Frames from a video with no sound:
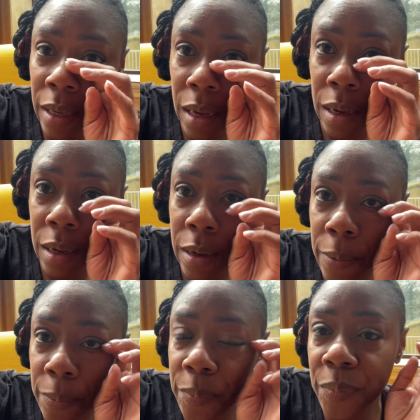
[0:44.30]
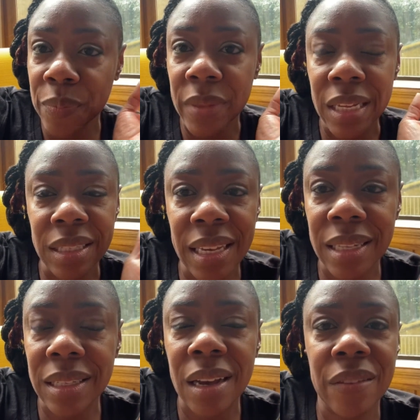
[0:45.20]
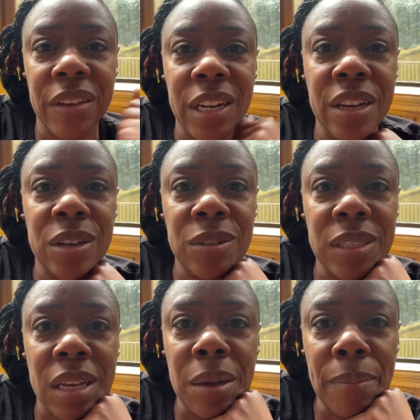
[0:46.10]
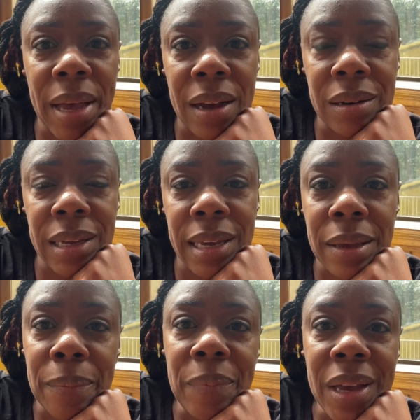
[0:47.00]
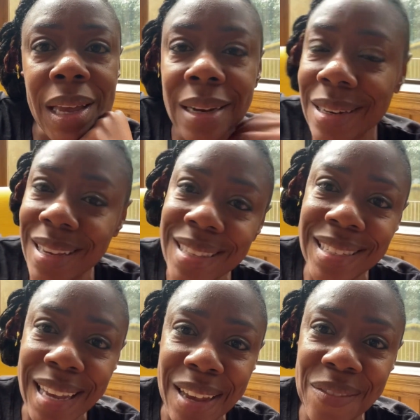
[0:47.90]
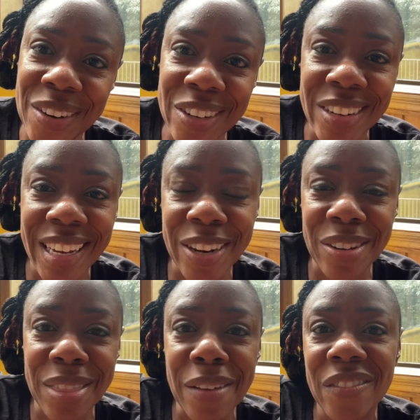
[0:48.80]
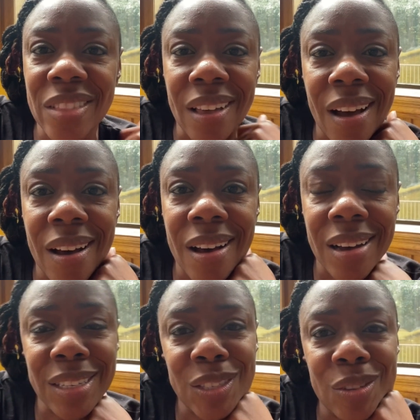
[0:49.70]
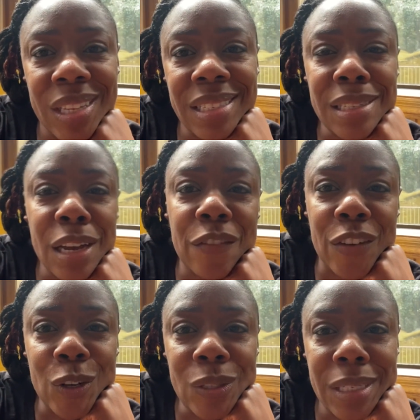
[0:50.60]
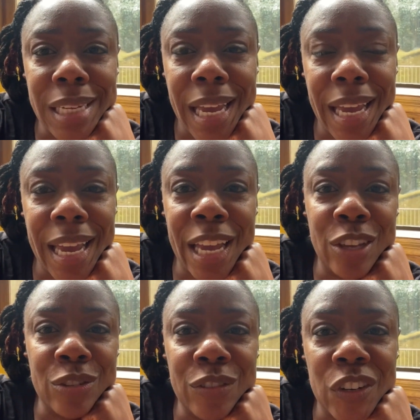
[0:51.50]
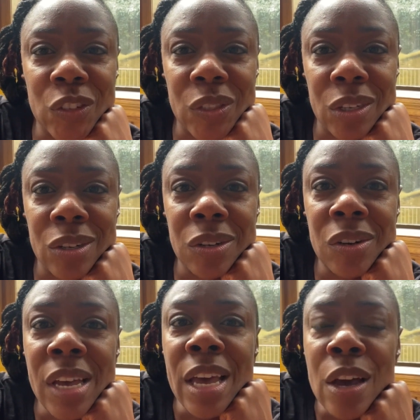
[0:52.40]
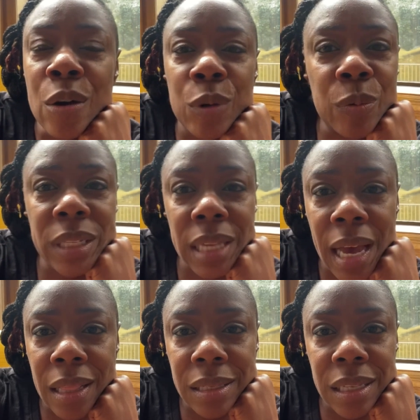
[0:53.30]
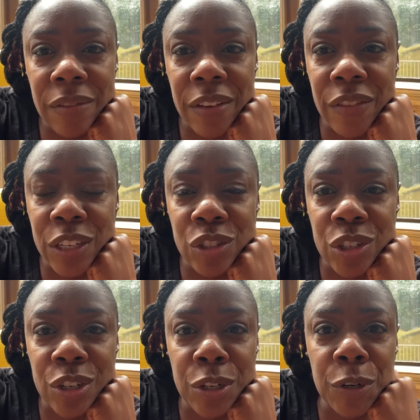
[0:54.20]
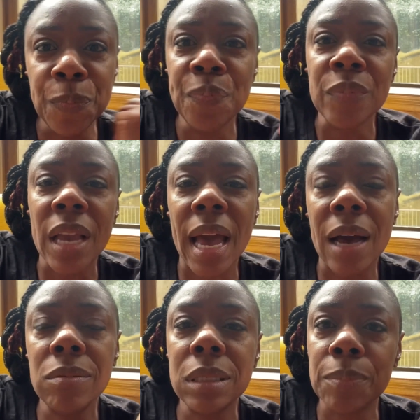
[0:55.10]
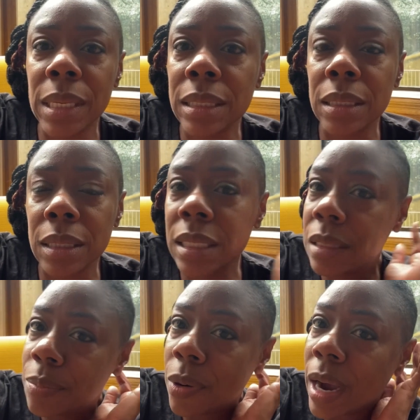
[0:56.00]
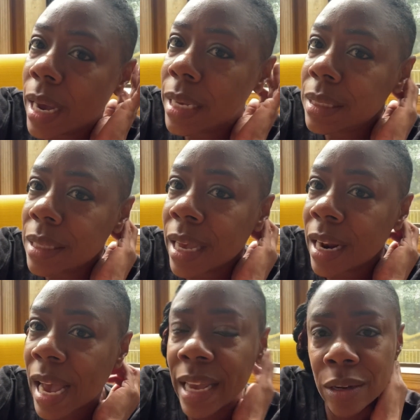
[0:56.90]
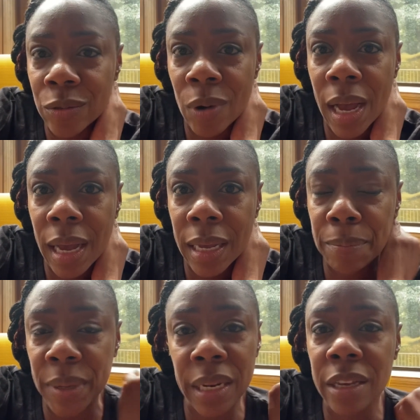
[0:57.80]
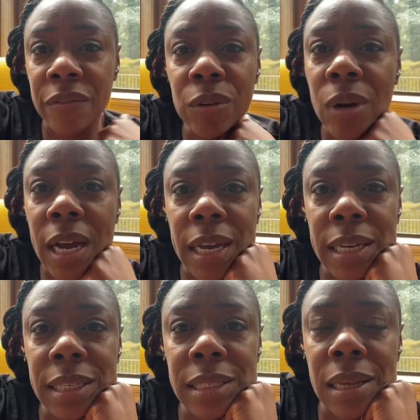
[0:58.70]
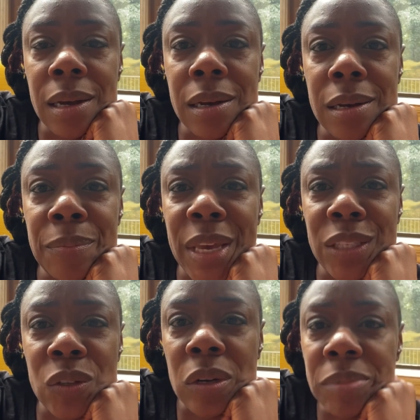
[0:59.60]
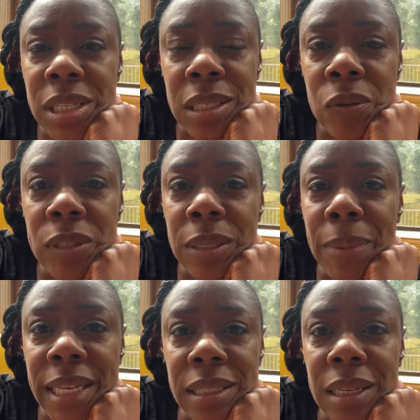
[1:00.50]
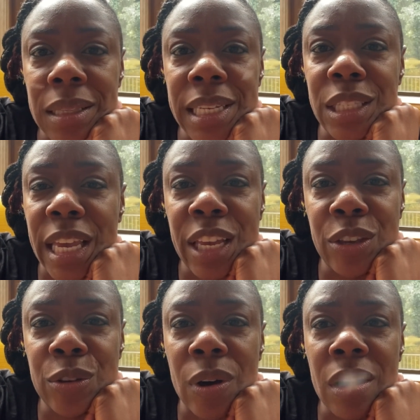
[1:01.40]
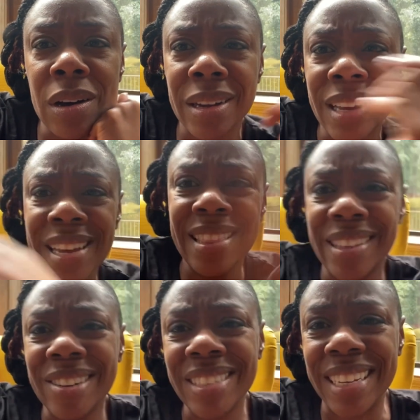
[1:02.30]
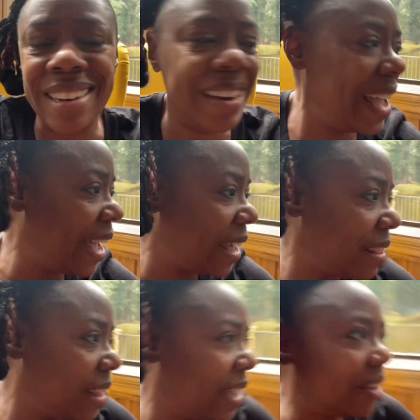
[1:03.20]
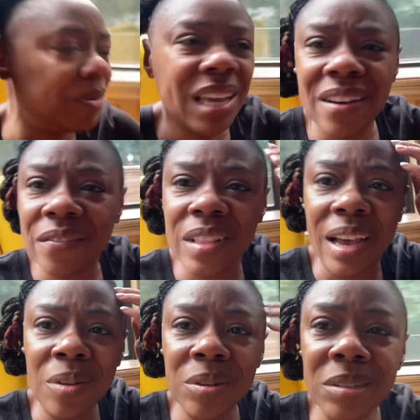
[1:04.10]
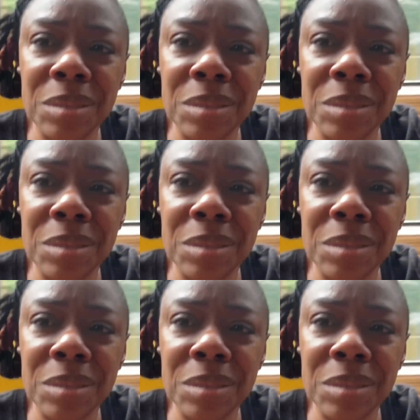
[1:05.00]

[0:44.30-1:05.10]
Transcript: um, TikTok videos about it, but it's time for you to hear the vlog. So this is our first day at Universal. We went to Islands of Adventure. I was pleasantly surprised that I could ride many of the rides. Um, and so I'm just going to basically take you on there's a net. Like, we have flowers,